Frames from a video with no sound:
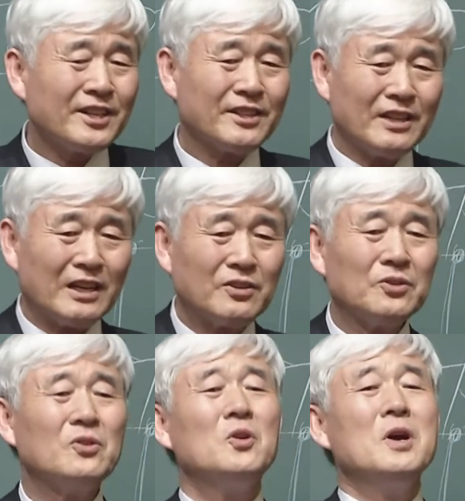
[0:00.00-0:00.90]
of
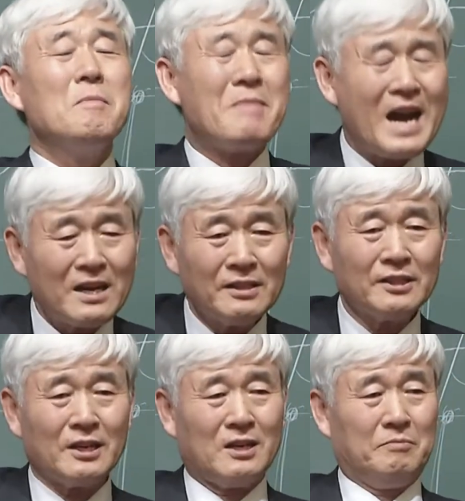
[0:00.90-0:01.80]
united heart
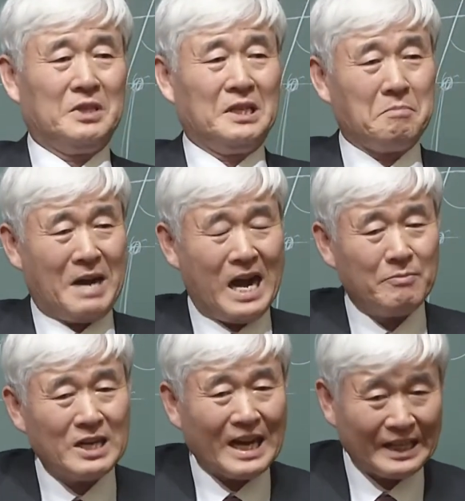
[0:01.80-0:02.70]
essentially means
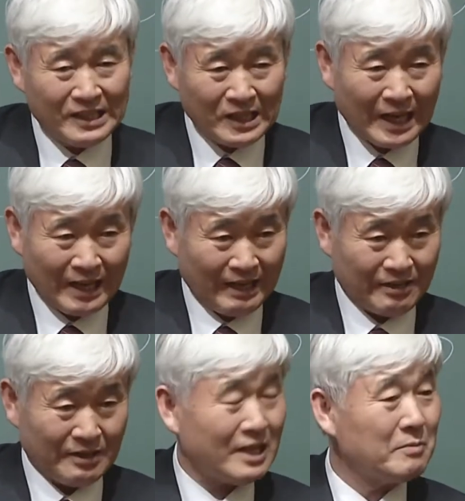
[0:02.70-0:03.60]

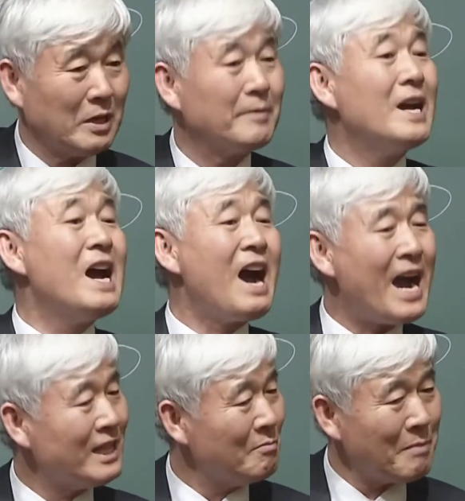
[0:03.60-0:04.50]
that people
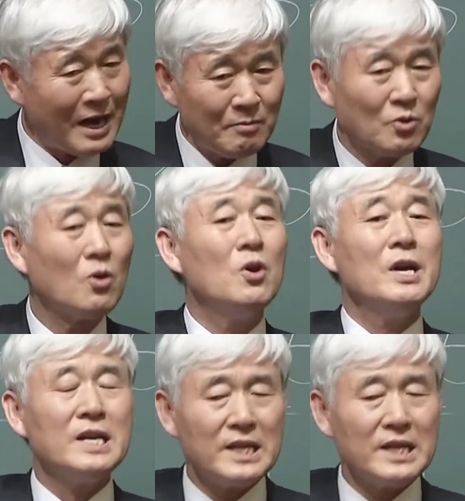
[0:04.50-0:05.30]
become of one heart